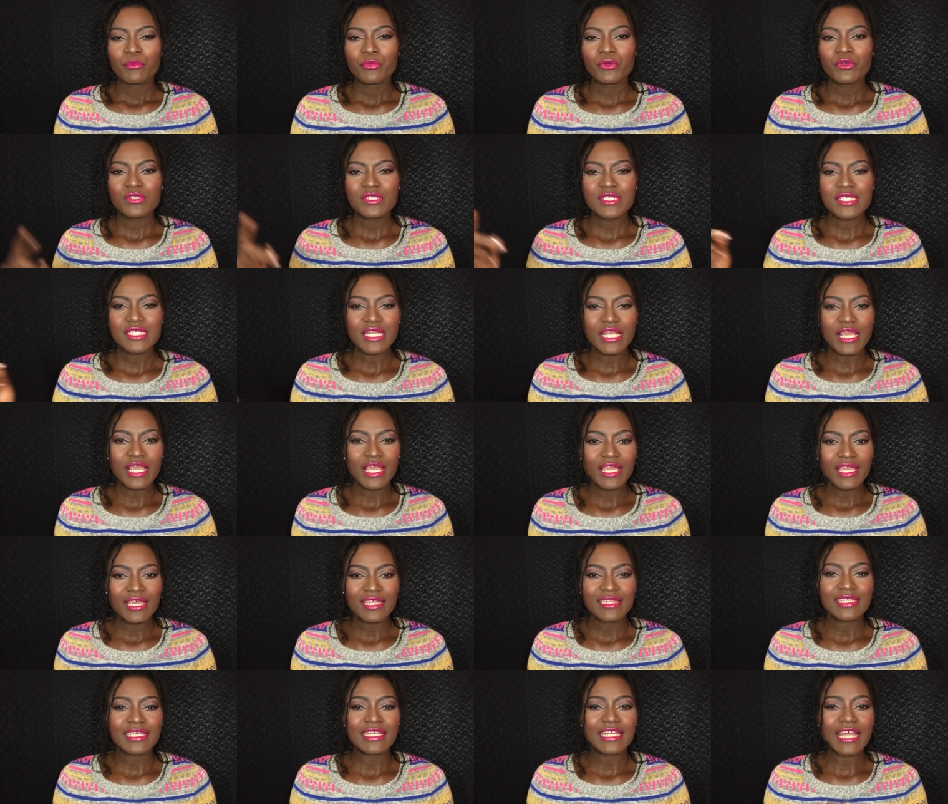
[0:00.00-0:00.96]
Person
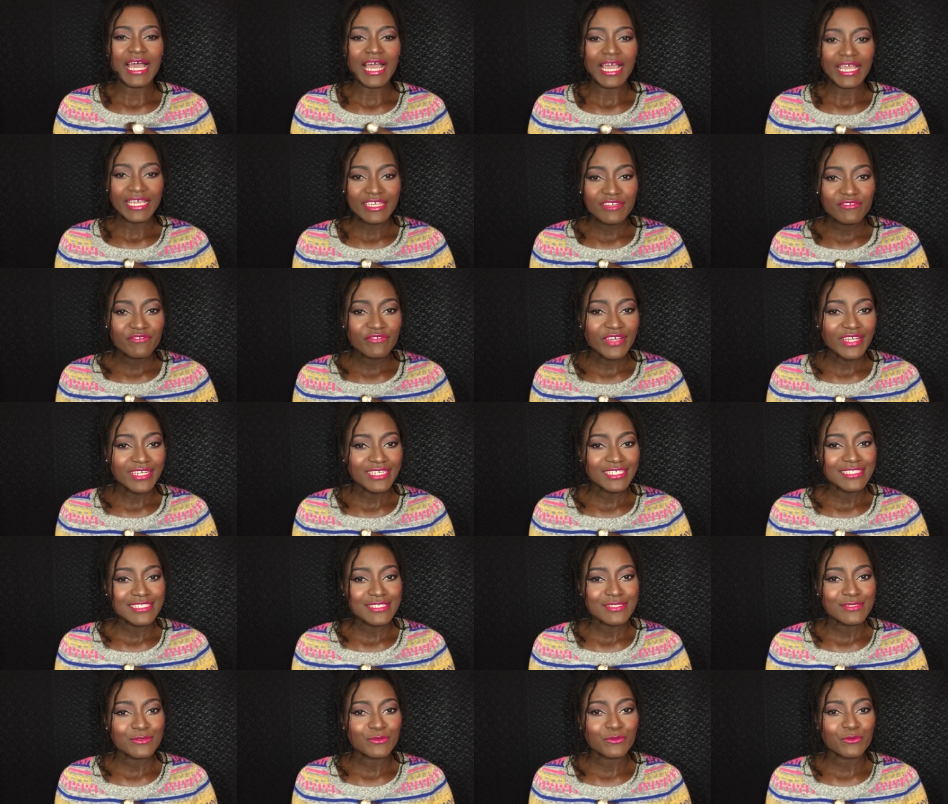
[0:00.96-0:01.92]
A that I invite
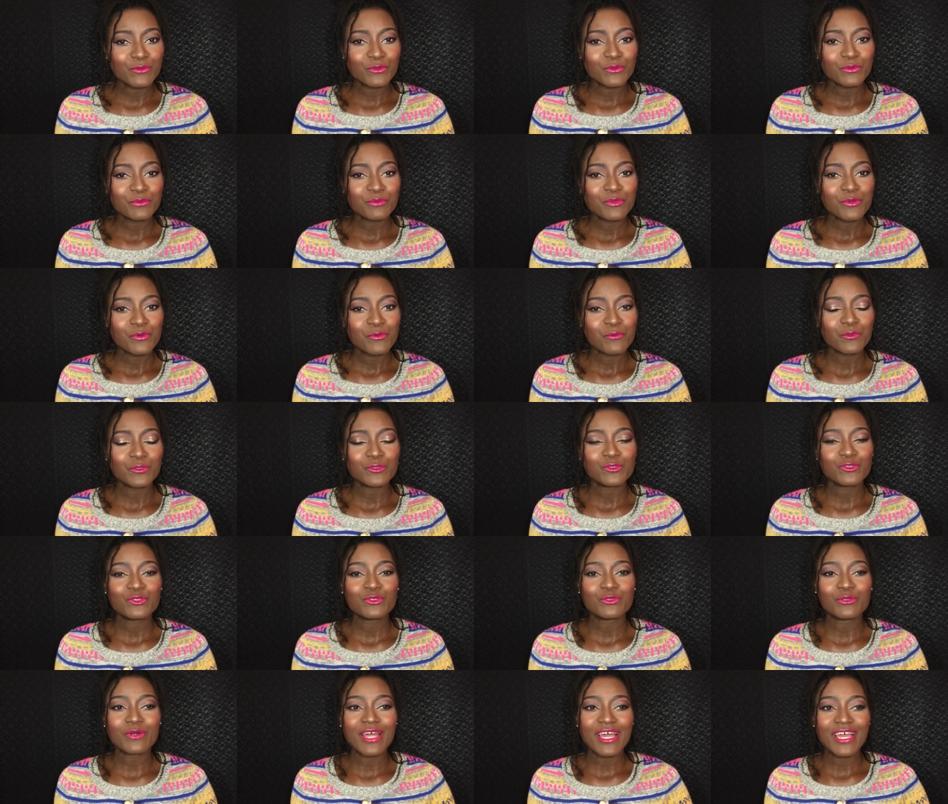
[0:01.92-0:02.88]
into the group will
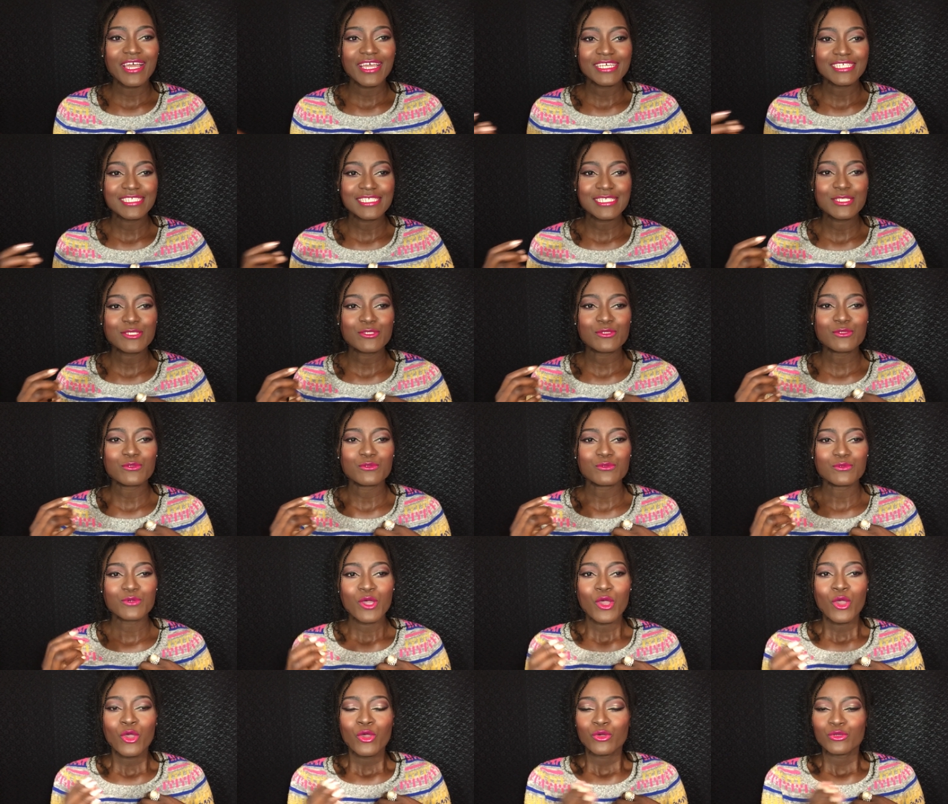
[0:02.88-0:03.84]
try
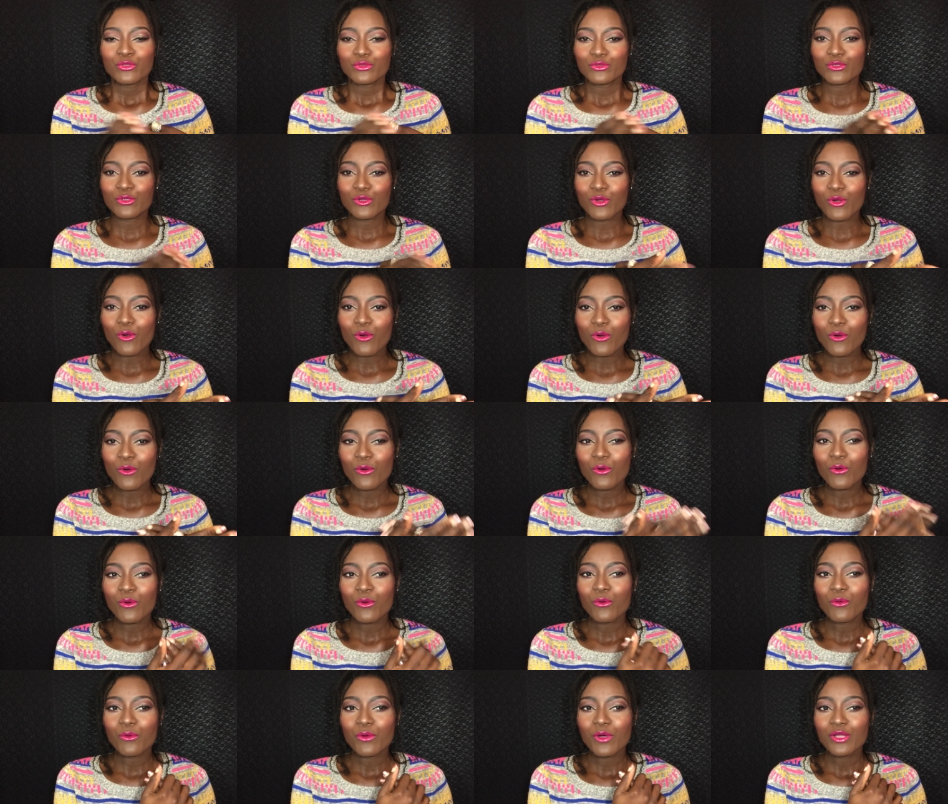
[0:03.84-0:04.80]
to
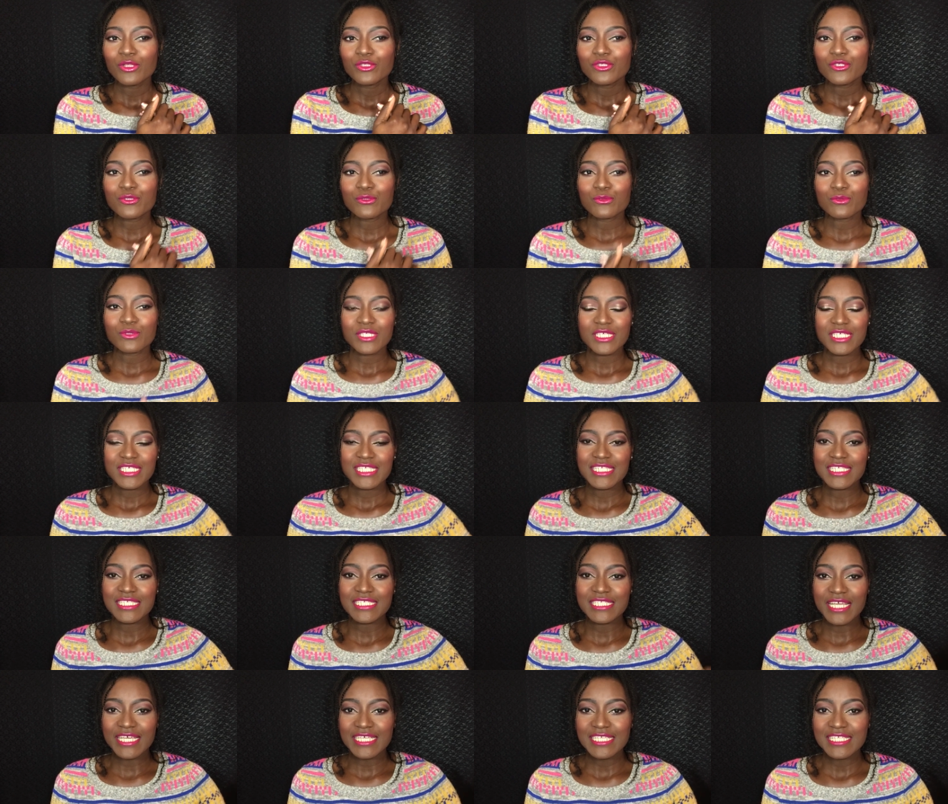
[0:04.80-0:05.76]
go to
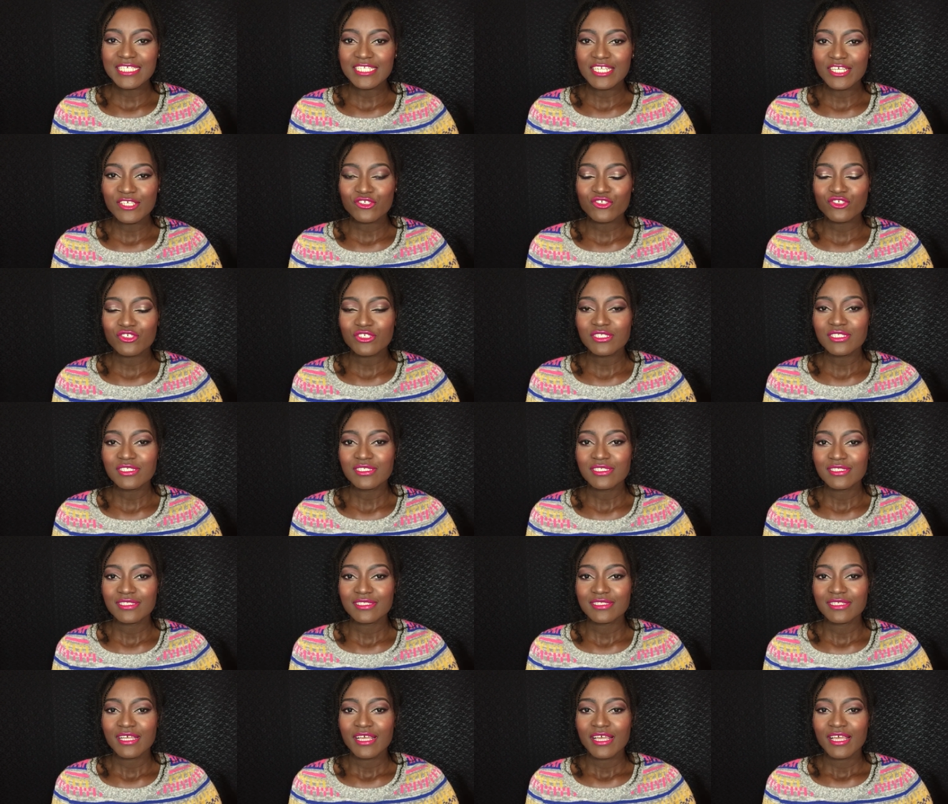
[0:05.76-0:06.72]
this destination
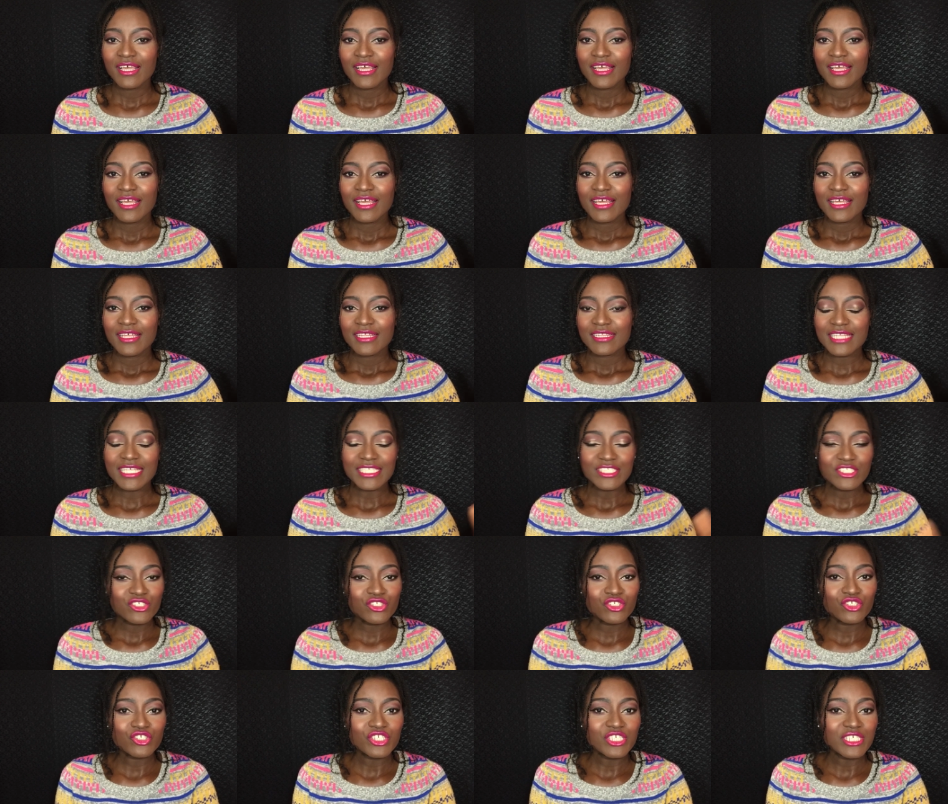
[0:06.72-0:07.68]

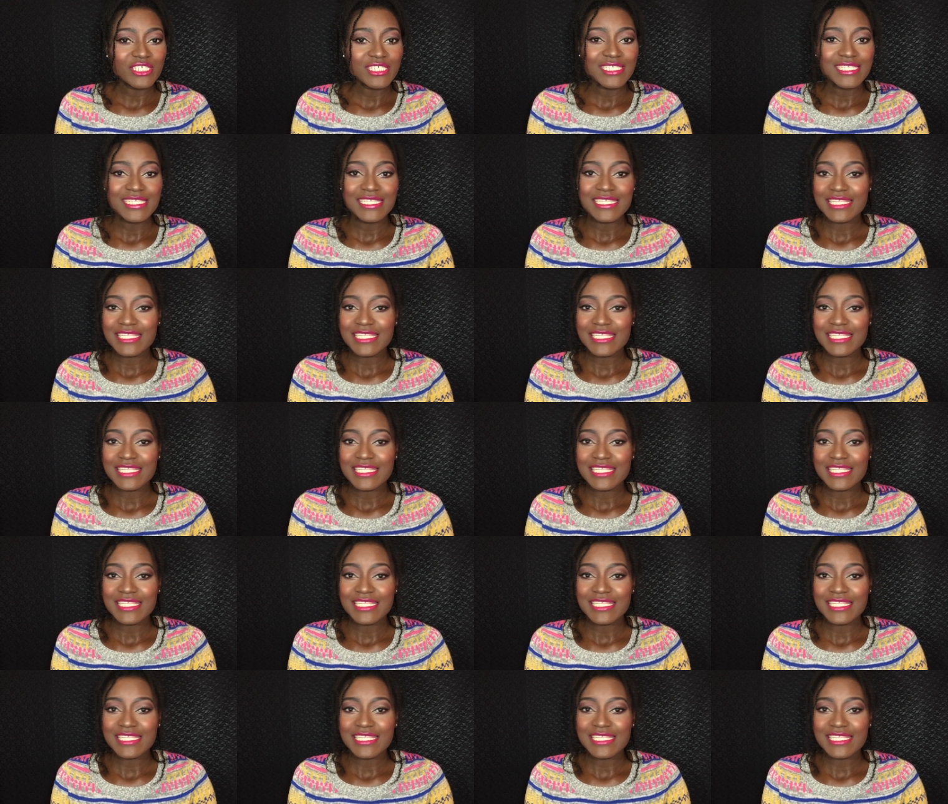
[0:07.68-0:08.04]
that she is